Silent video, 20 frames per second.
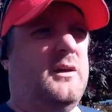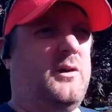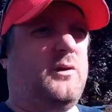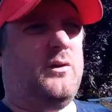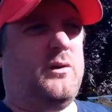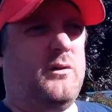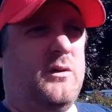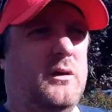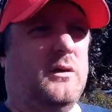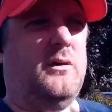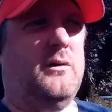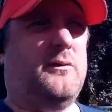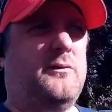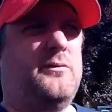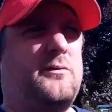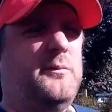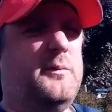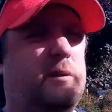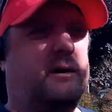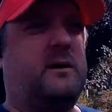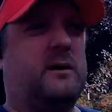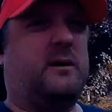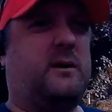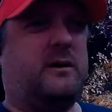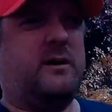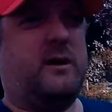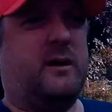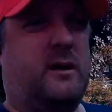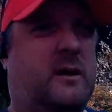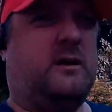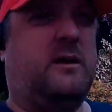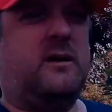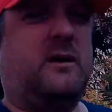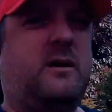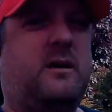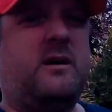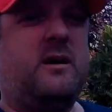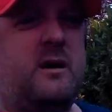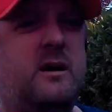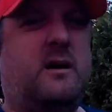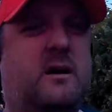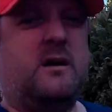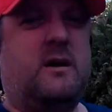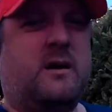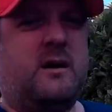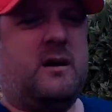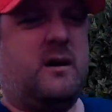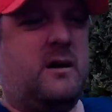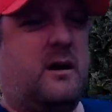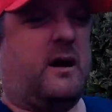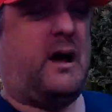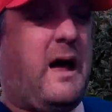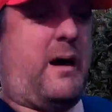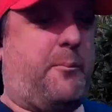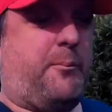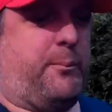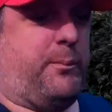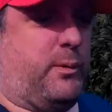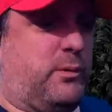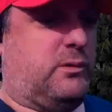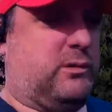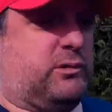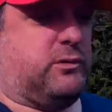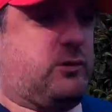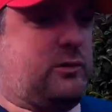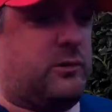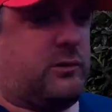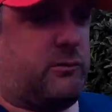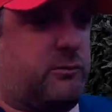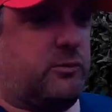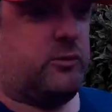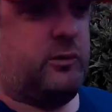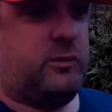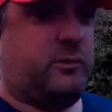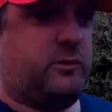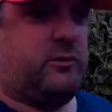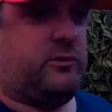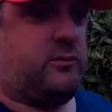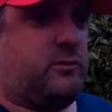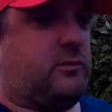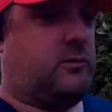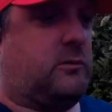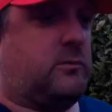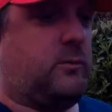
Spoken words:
going to head out for my amble stroke run stroke